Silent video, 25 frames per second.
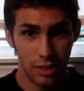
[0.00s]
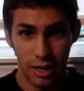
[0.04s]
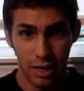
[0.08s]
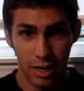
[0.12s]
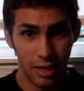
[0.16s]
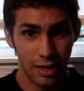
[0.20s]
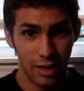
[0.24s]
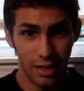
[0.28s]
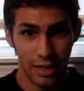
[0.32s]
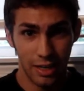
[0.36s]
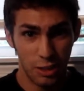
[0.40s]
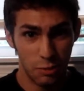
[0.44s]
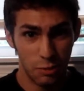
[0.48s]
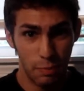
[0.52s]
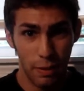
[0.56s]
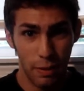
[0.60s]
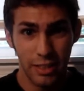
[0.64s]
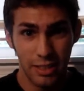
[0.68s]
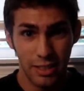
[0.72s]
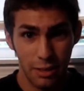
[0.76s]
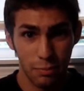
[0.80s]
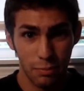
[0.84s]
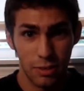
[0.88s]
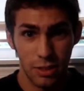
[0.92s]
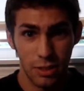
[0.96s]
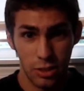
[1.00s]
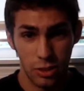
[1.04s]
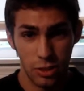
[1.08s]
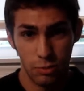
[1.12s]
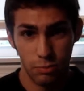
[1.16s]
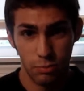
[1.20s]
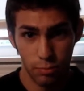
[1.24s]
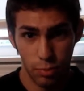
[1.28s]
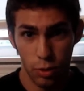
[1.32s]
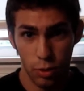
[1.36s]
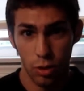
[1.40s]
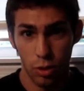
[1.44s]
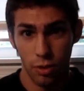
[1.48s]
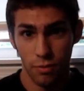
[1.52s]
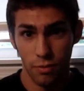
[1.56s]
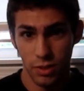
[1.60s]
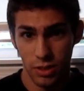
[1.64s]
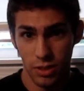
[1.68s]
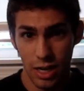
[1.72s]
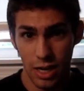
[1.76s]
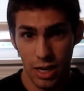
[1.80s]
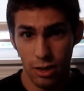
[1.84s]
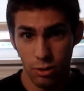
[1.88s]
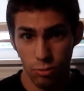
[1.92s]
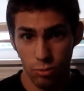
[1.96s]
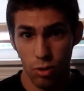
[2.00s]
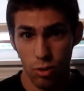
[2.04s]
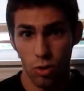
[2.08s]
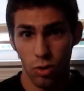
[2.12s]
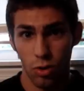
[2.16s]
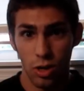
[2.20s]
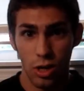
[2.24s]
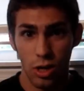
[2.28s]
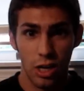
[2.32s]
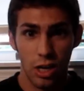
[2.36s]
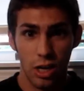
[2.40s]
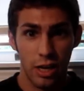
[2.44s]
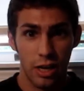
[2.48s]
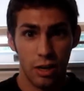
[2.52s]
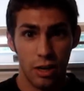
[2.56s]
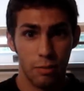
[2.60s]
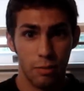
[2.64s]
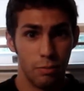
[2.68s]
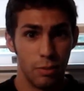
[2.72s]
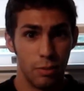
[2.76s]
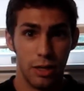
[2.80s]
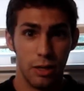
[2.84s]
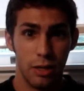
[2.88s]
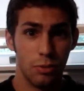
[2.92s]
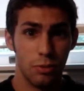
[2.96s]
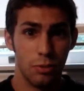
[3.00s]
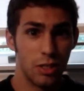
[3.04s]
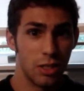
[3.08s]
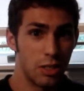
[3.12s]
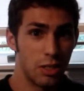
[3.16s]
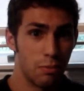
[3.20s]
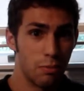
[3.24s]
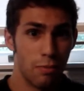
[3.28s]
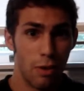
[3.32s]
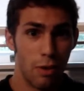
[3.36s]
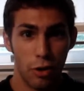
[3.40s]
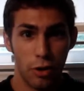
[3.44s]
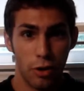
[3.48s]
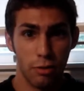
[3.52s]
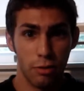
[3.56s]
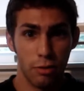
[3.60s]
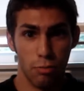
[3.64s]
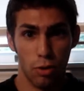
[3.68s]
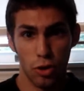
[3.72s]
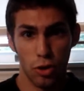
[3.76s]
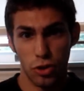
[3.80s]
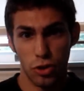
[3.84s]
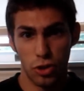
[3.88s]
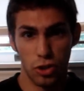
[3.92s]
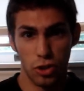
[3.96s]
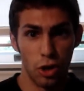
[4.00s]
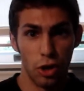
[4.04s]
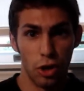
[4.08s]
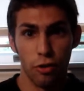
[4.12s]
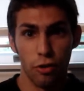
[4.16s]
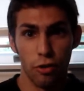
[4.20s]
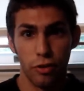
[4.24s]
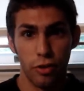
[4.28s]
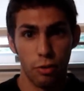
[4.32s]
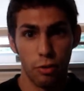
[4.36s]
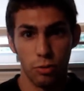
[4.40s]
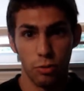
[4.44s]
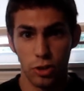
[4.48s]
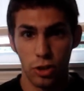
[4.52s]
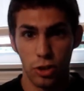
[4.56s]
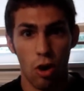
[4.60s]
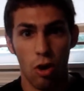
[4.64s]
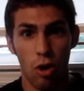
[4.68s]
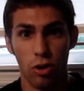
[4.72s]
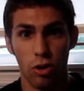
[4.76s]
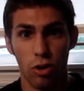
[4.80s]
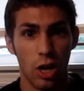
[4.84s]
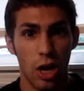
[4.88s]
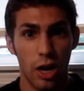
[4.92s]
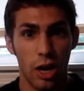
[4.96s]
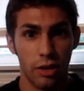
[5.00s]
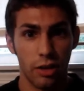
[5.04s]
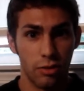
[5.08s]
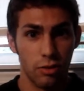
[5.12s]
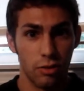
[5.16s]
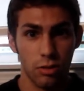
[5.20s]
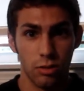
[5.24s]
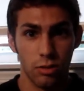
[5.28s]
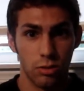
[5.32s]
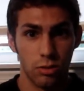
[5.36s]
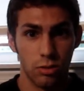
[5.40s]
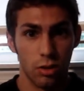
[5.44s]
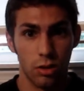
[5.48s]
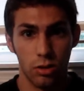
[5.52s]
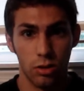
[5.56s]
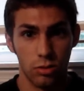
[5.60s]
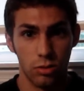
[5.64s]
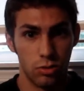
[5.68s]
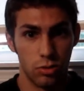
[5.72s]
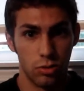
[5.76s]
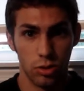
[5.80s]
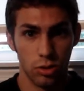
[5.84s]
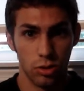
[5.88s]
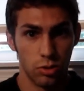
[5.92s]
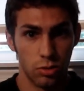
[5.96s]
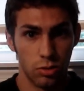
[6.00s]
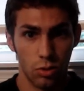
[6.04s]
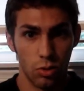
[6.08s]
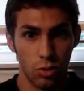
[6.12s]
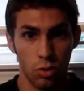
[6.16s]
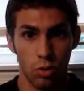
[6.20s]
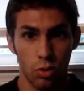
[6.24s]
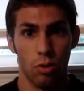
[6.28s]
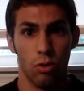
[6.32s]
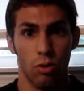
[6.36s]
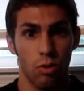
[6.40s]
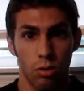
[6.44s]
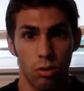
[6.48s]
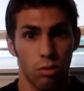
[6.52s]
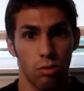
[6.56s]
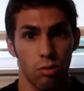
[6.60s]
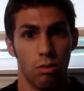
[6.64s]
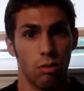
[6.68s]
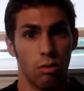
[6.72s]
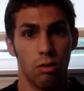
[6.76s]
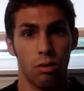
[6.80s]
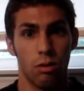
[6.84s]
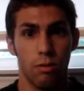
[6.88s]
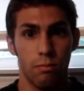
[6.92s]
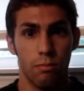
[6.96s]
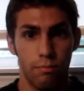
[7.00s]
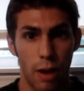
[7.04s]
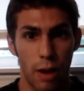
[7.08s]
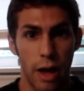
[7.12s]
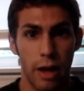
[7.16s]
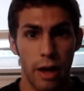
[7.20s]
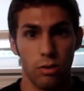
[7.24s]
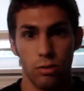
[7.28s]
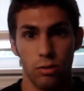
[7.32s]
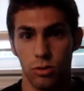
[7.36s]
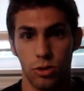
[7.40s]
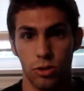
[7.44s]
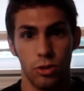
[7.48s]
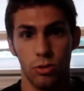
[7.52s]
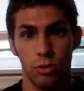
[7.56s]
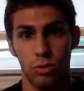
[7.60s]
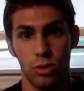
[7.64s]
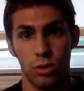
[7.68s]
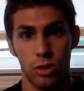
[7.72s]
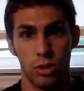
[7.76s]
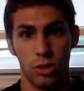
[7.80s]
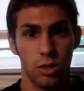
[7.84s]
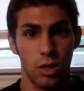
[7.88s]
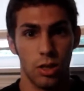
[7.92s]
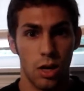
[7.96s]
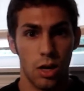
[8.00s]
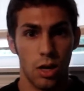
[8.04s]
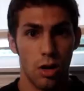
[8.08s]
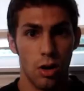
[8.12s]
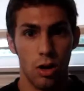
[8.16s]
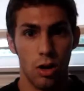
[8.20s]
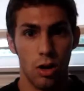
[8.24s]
kind of expect him to pull off this kind of role, but he was this American mercenary that was talking like this and just battle, shooting his,